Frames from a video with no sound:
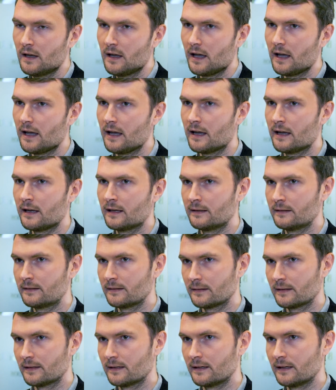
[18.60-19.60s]

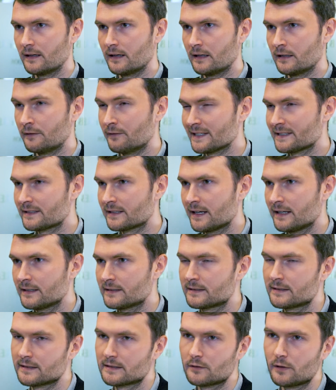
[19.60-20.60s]
And it
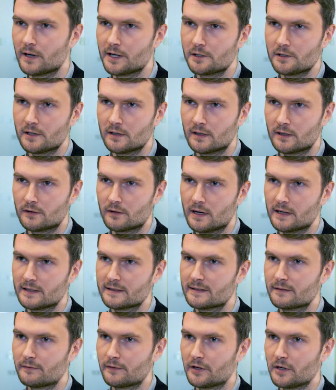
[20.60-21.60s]
investigates this question
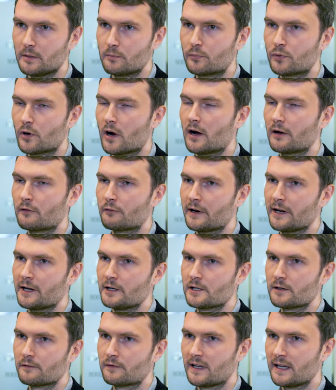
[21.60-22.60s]
across a very broad
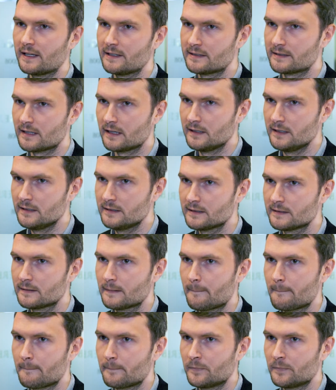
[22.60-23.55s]
range of case studies